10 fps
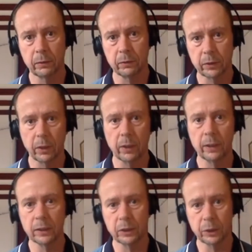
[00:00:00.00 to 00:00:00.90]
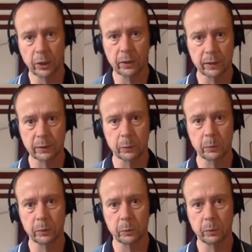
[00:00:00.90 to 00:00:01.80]
turning and churning
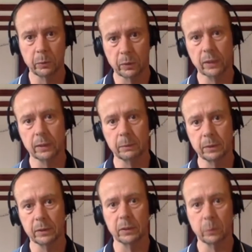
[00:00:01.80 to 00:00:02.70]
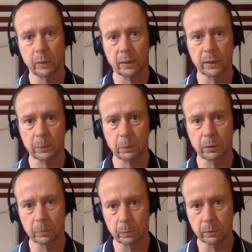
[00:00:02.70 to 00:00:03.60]
your customers as quickly as
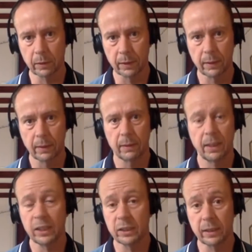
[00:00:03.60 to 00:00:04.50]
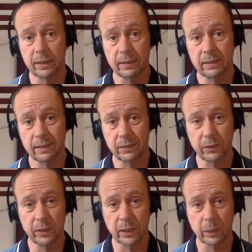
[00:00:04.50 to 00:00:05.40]
possible. Actually, if
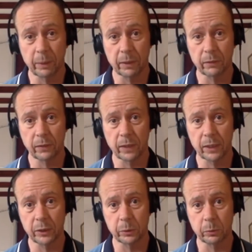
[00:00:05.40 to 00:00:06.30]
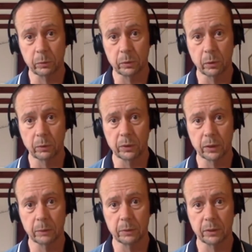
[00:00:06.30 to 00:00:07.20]
you think about the financial
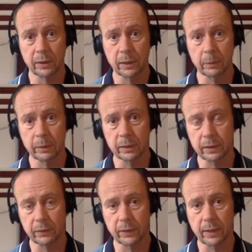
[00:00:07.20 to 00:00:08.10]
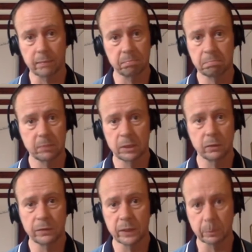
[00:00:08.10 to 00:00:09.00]
long-term sustainability of that, it's
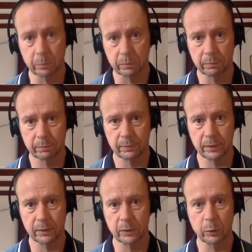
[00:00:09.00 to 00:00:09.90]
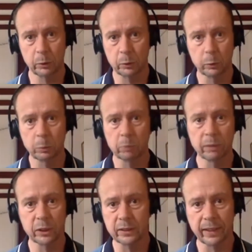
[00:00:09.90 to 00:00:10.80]
not feasible. You will
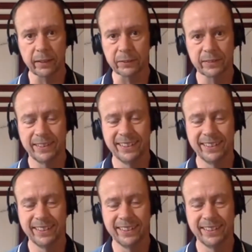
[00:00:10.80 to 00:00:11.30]
reach a dead end.